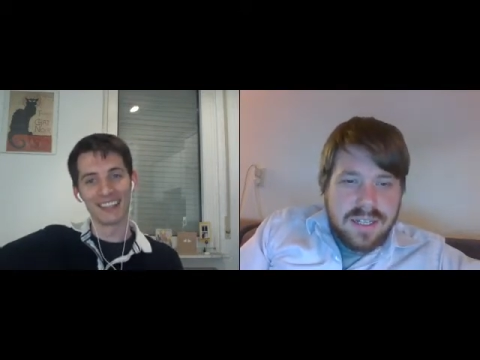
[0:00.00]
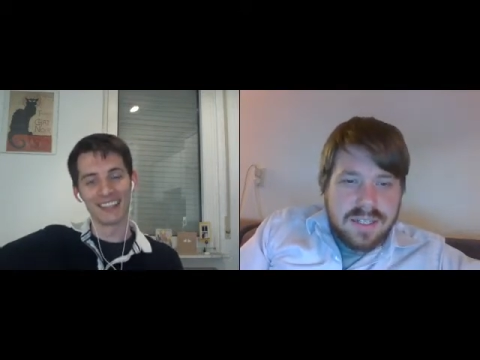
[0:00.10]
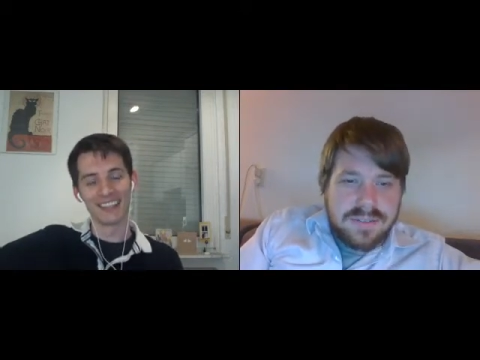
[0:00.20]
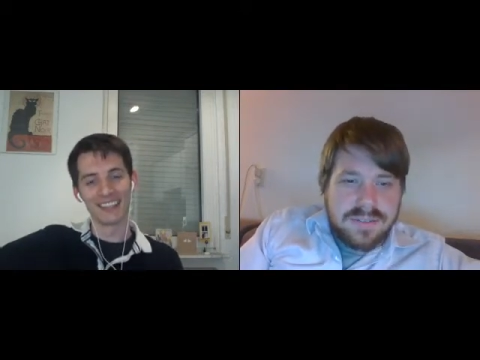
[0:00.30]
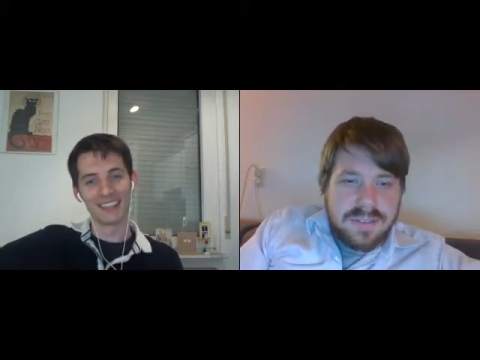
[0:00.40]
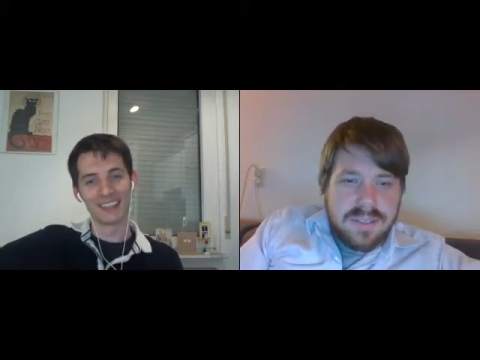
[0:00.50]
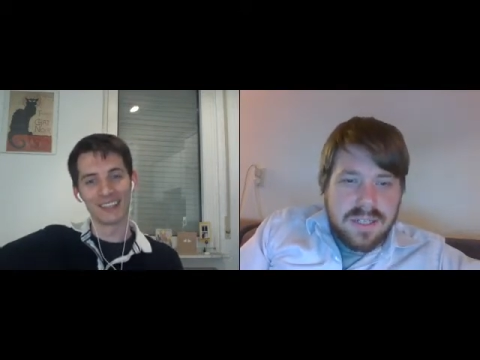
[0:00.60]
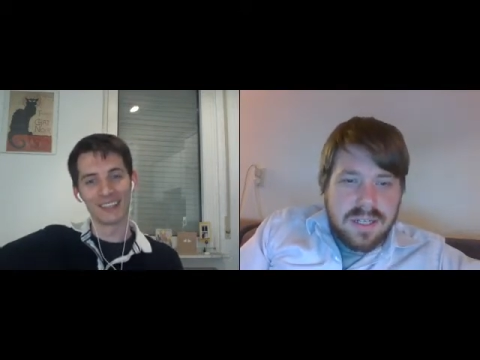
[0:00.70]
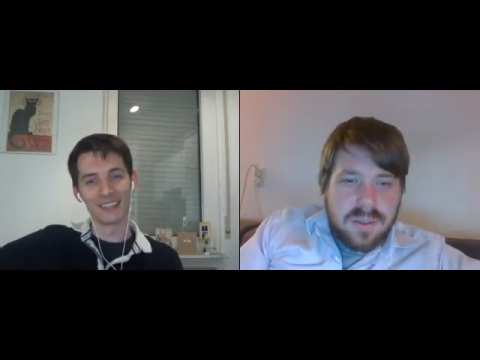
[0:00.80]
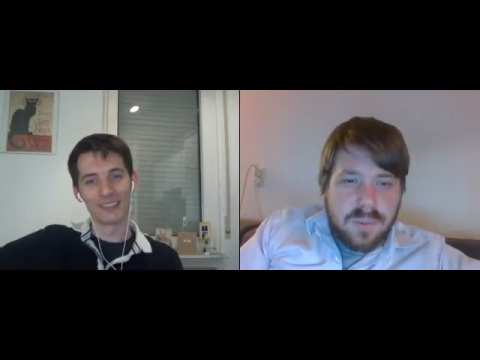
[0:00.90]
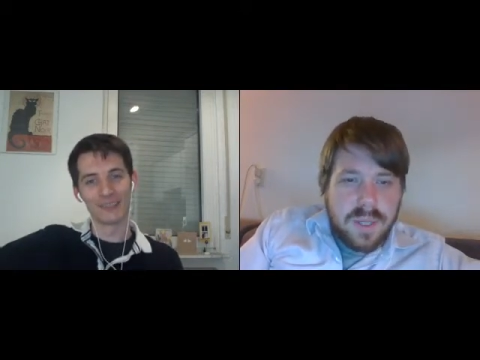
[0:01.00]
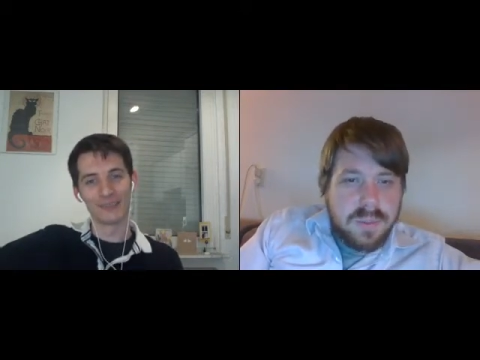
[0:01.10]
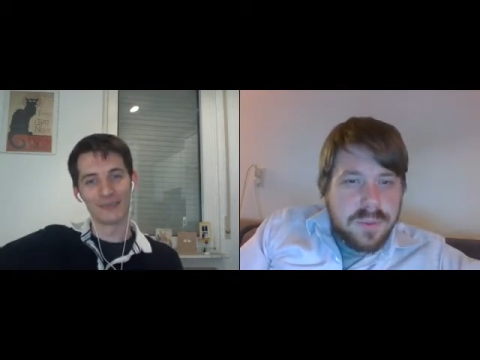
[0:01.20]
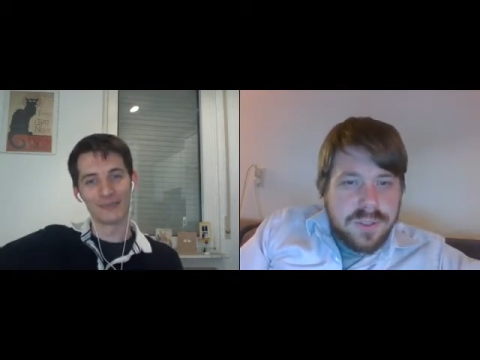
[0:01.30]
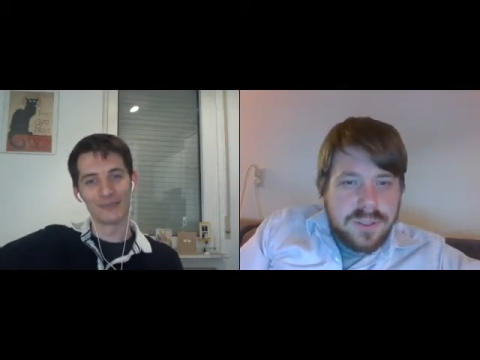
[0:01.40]
Speaker 1: I have a
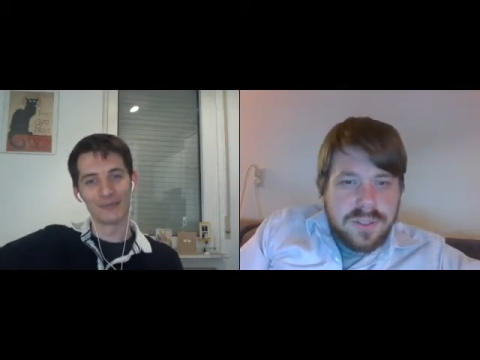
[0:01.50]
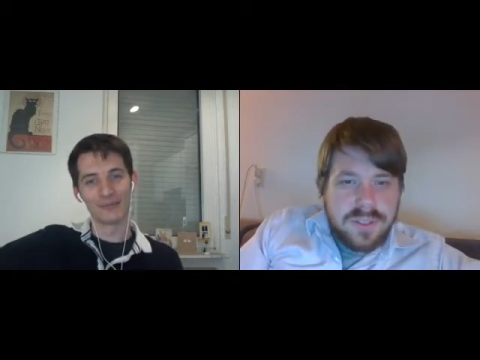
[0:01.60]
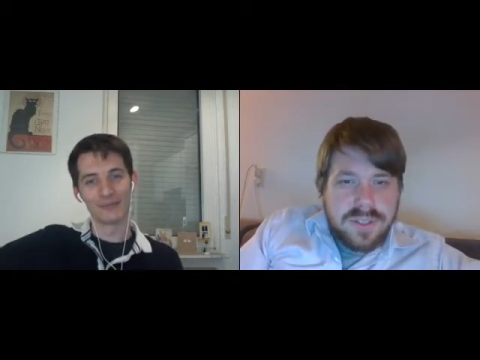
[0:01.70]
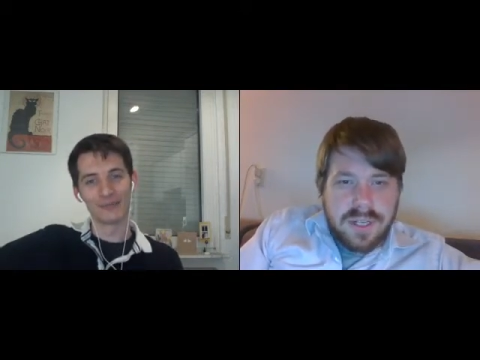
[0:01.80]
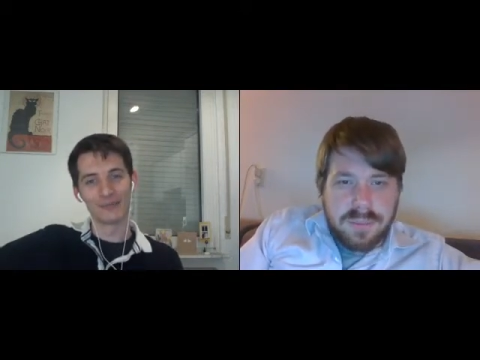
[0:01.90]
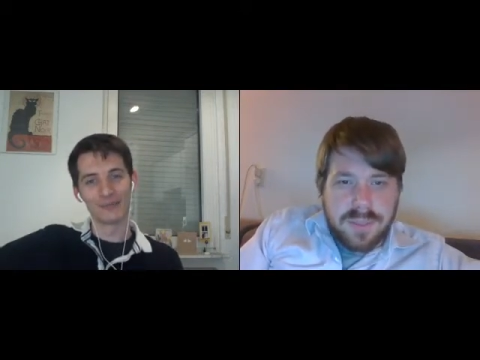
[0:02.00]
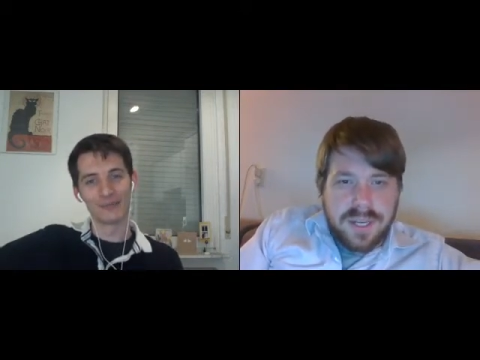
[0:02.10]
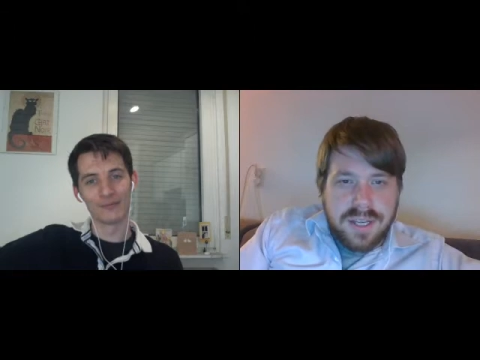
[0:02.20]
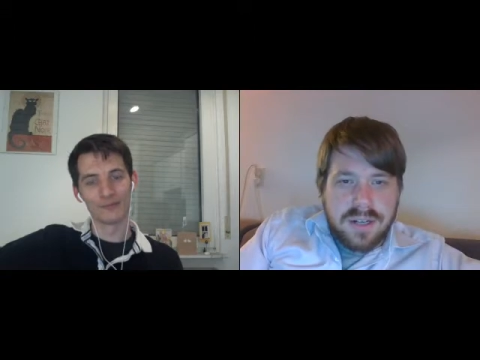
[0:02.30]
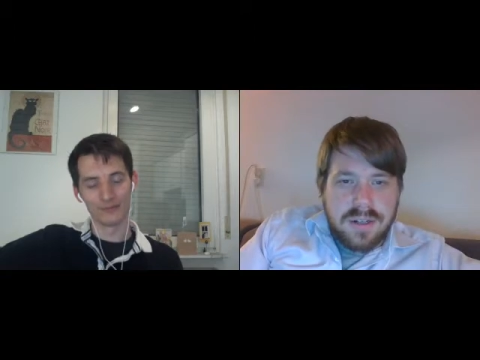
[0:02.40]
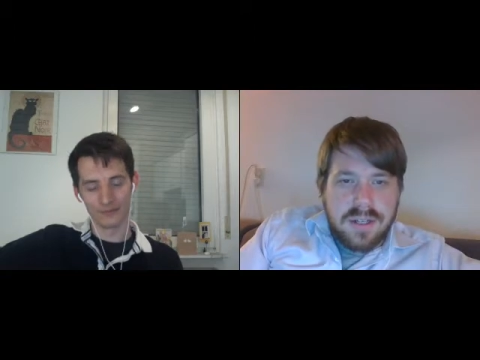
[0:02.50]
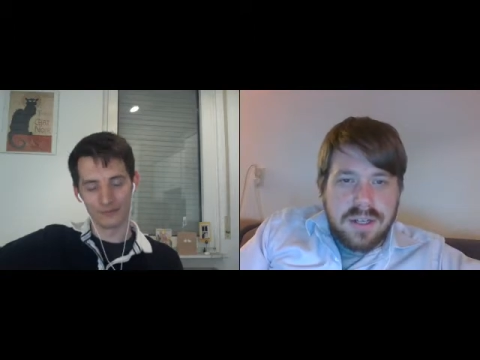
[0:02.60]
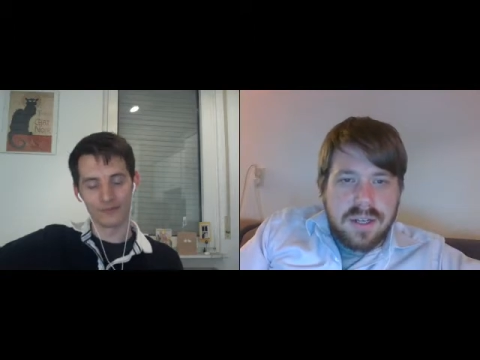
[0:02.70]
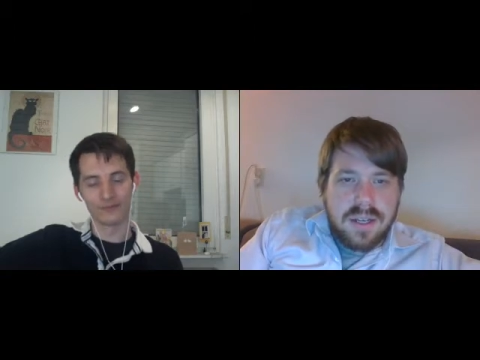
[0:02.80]
wine merchant nearby here.